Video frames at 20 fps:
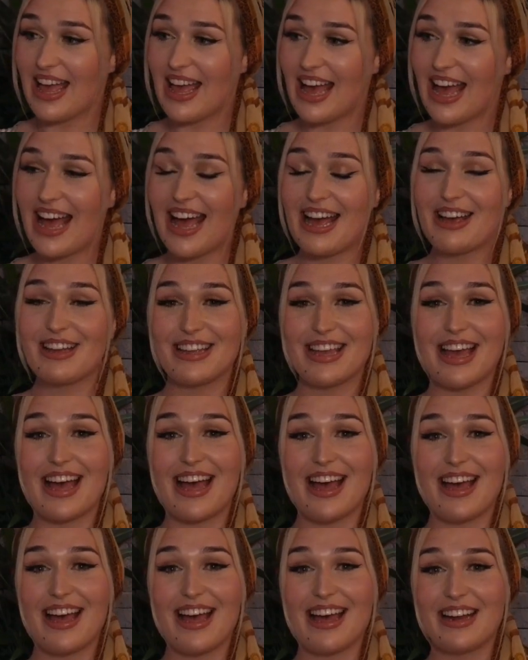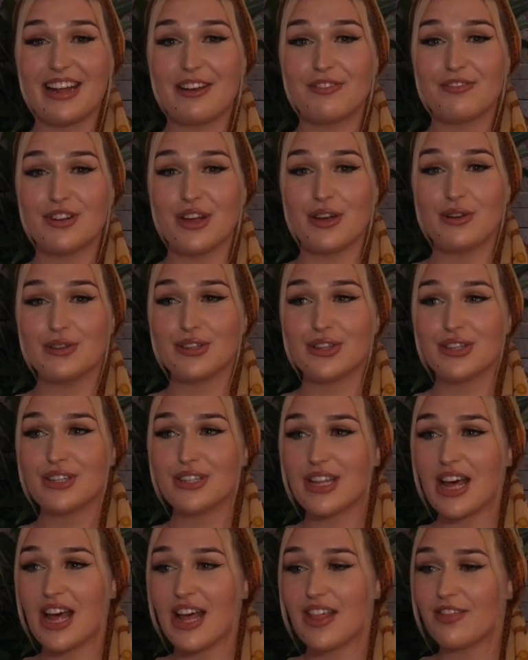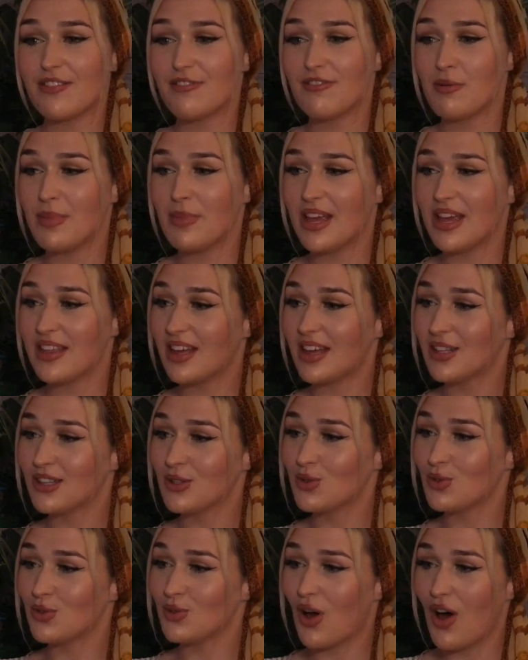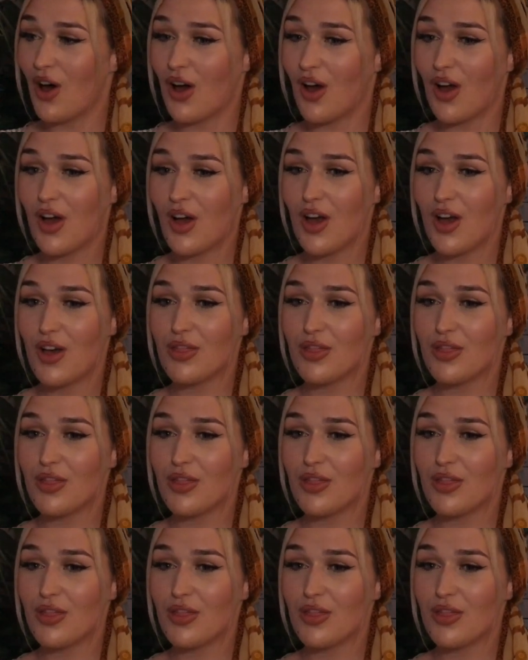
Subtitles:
and I've noticed that for me, that's not